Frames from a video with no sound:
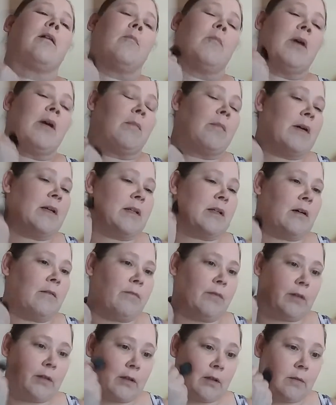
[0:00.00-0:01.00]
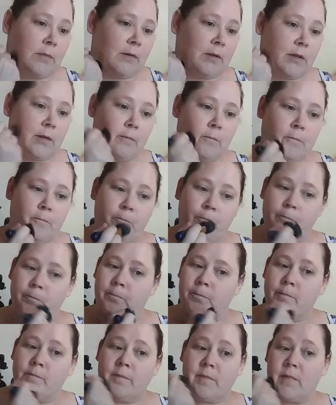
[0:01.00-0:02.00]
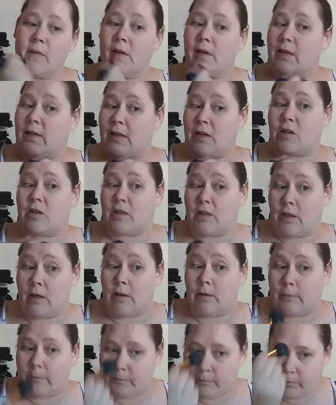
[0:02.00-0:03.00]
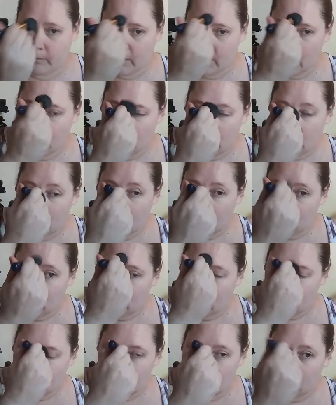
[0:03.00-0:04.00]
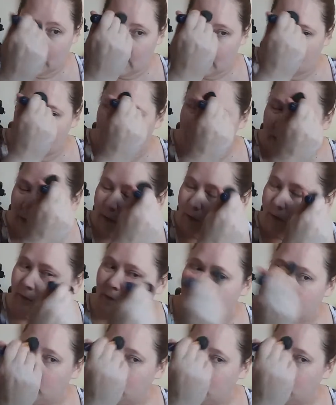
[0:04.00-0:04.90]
to make myself look good. Yes, you do. Yes, you do.